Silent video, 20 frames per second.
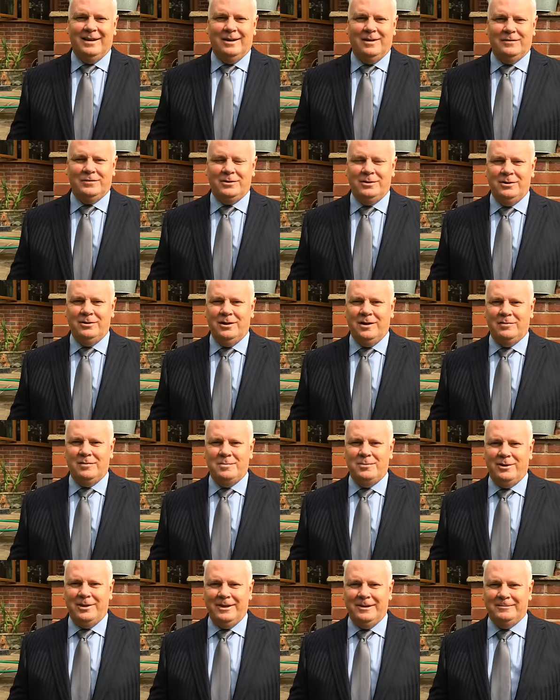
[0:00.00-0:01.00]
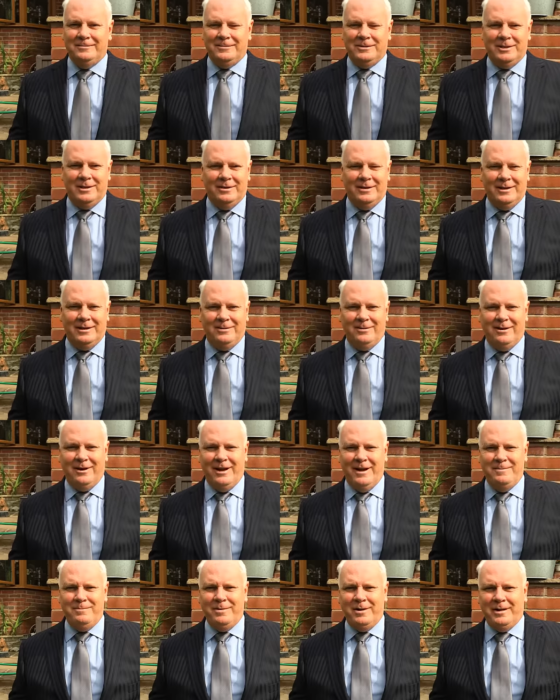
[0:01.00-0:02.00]
Afternoon everybody, so here
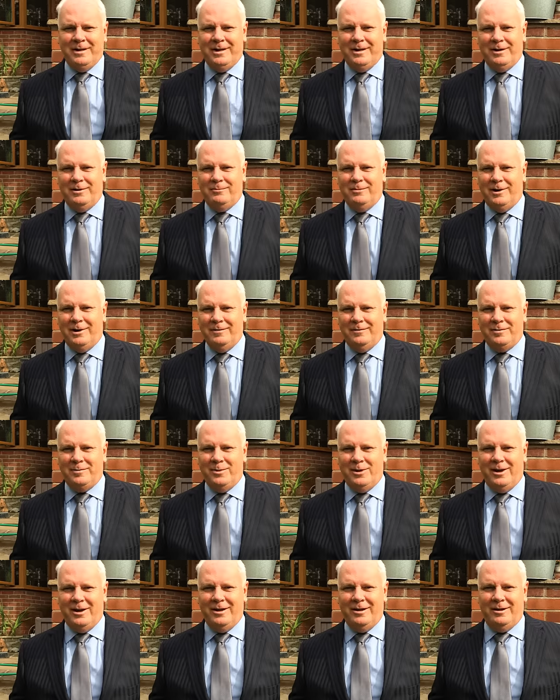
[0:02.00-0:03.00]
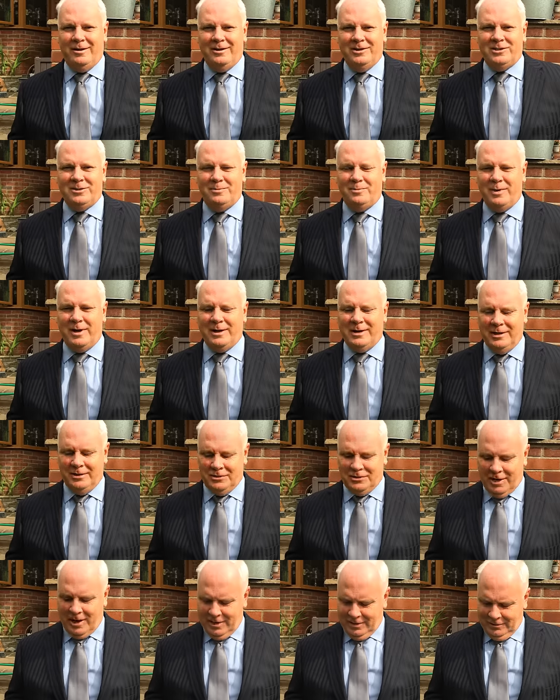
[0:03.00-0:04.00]
I am getting ready for my ice
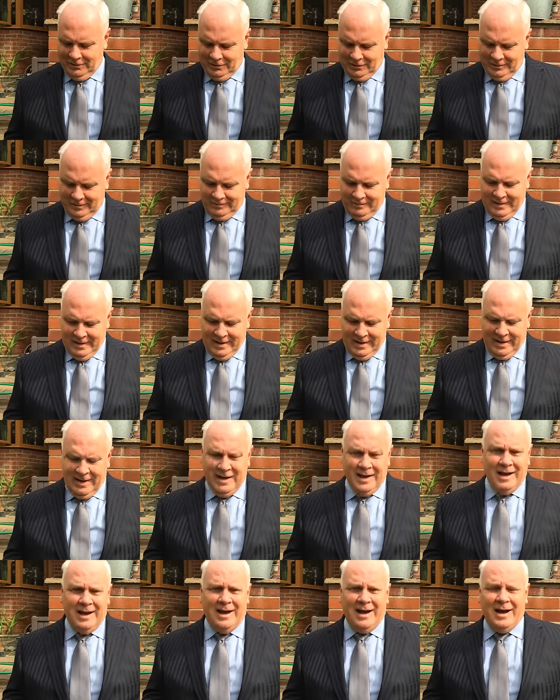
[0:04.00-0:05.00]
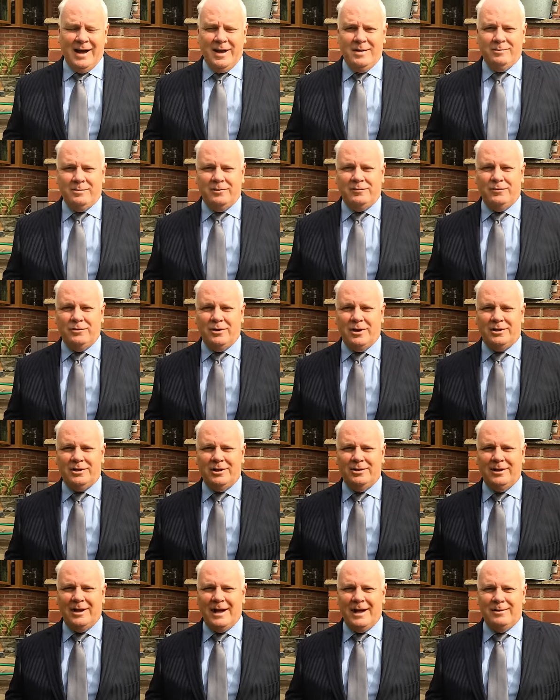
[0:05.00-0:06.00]
bucket challenge. Uh, before I
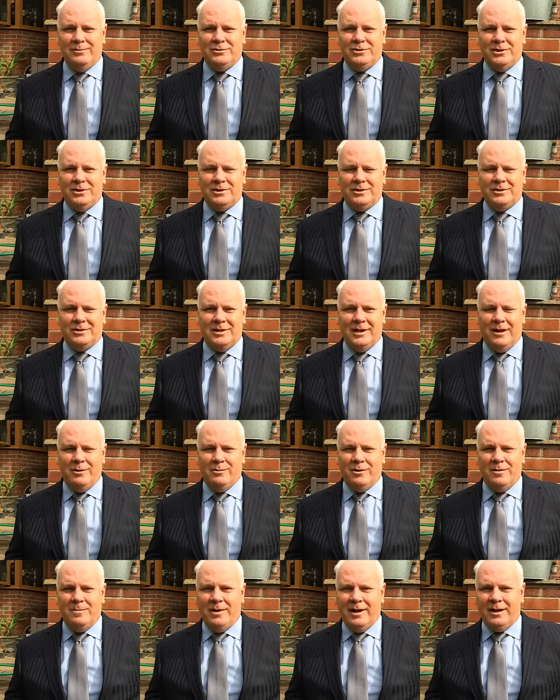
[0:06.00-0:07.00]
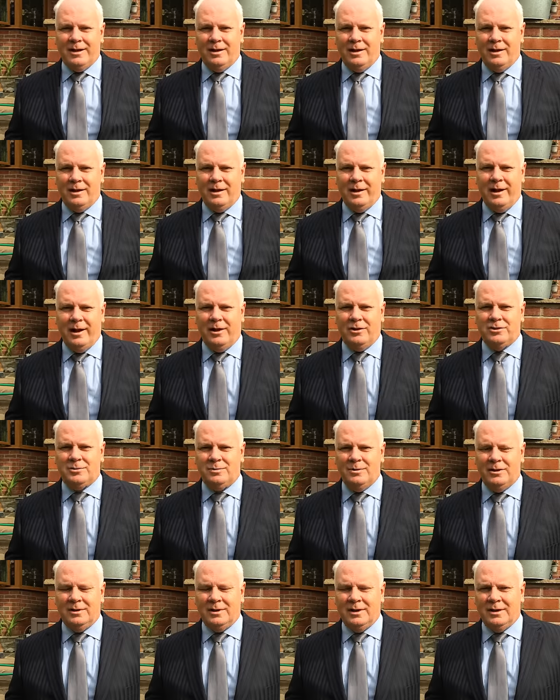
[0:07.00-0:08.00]
do that I just uh, want to make a little
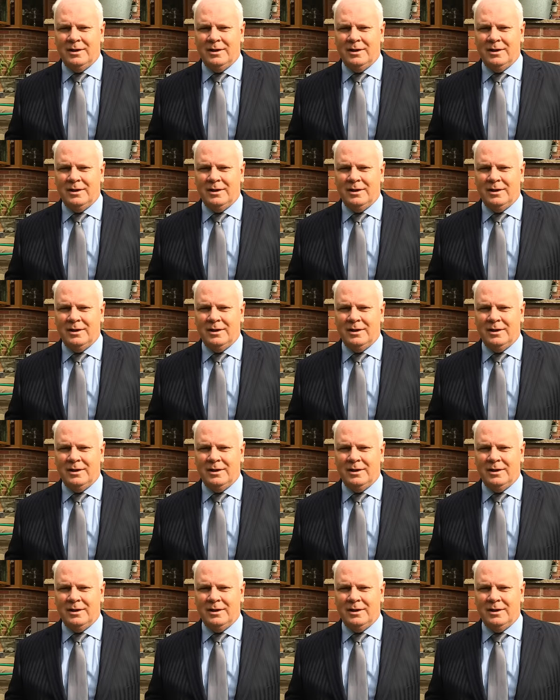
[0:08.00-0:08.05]
announcement.